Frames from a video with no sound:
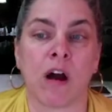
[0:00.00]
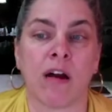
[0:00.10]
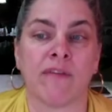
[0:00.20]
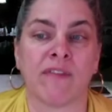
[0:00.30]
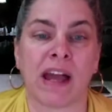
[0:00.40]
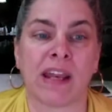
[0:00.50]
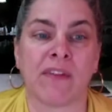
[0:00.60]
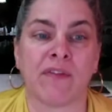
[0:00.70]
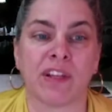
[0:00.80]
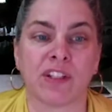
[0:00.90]
caught fatty
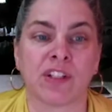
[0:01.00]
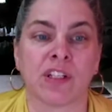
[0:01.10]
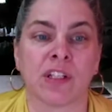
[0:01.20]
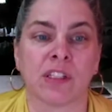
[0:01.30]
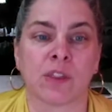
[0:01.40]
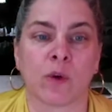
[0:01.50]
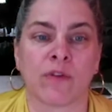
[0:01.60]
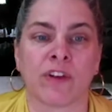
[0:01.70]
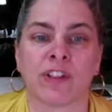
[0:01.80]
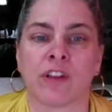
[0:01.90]
fish,
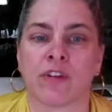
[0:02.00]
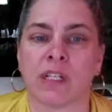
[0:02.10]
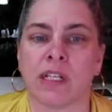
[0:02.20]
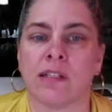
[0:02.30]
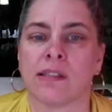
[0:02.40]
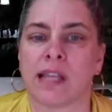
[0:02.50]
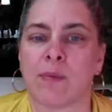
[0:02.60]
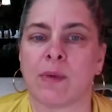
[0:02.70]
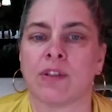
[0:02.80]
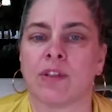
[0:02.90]
swordfish, sardines,
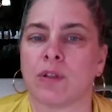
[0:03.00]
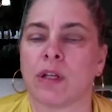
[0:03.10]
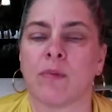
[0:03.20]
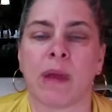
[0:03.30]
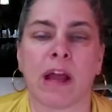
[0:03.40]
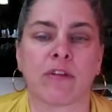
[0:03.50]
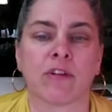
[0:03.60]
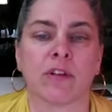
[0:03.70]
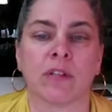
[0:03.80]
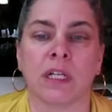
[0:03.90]
salmon, tuna,
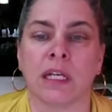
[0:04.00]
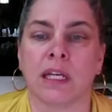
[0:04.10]
mackerel,